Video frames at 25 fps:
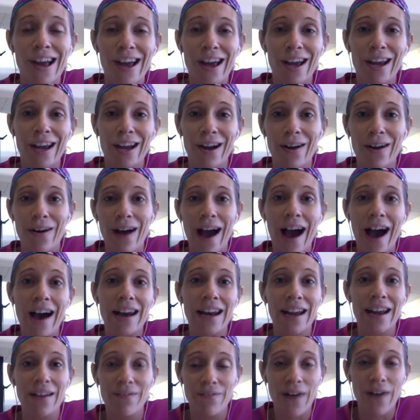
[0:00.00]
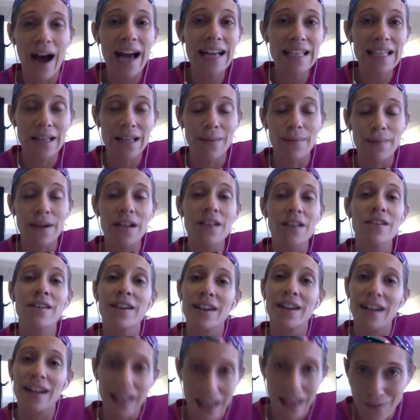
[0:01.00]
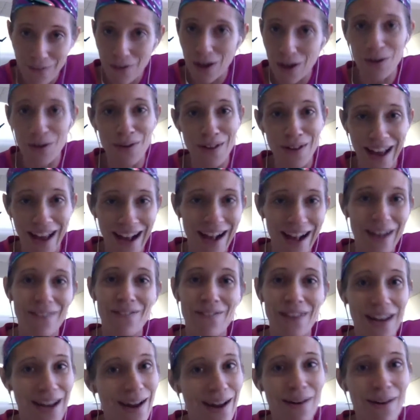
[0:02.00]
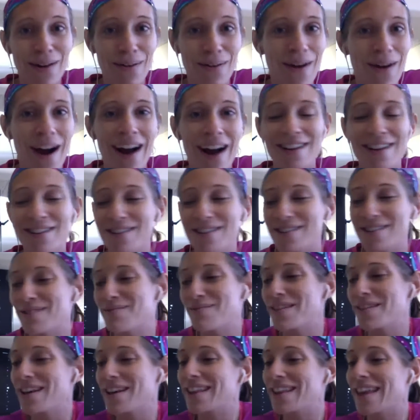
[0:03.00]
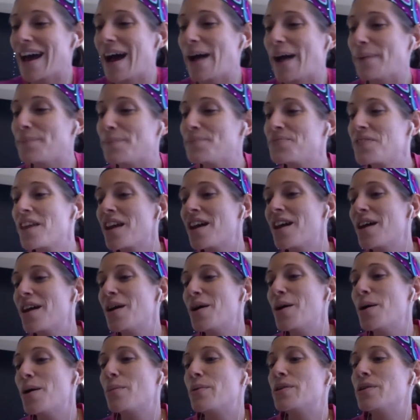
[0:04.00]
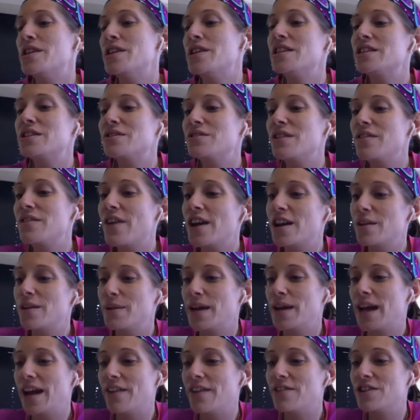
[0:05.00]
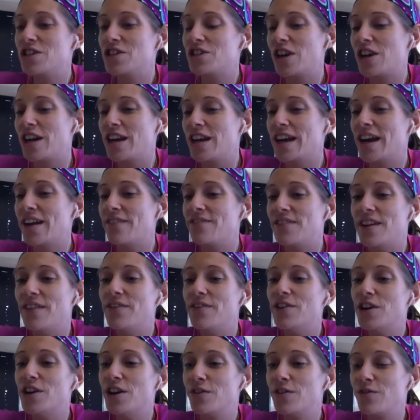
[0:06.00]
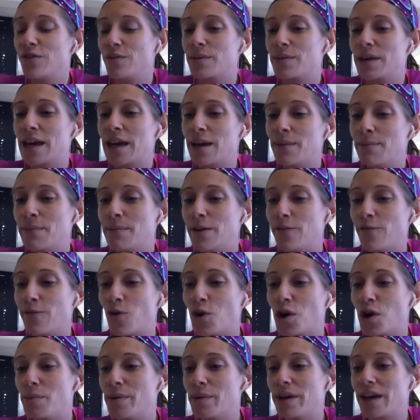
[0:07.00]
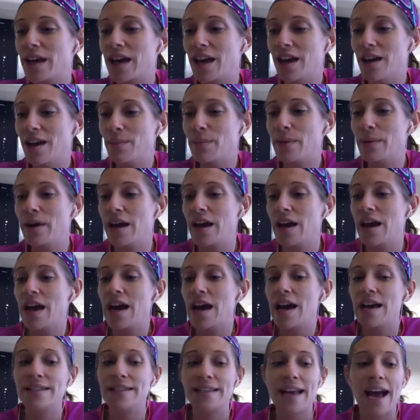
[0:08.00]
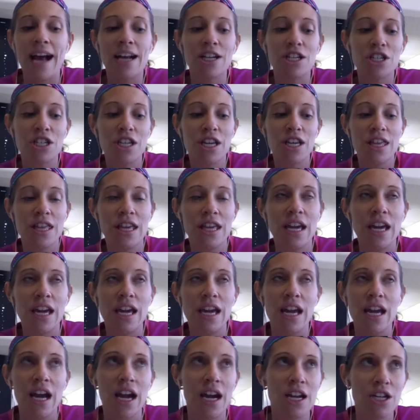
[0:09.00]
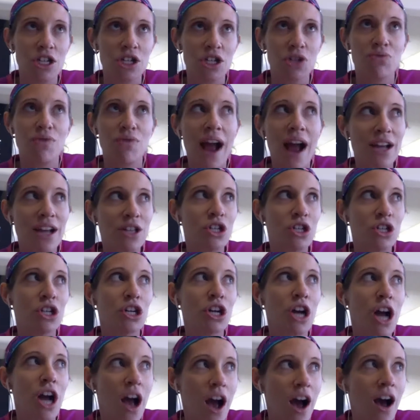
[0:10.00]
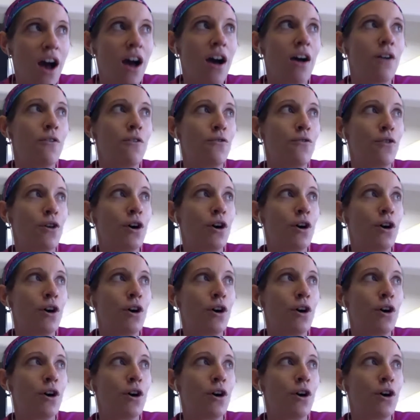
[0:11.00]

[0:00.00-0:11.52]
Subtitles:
how to invite somebody. They're going to give you like a video to watch or something like that. But this 3 Vital Behaviors training, I've never heard from Kim before, but Kim is actually the director of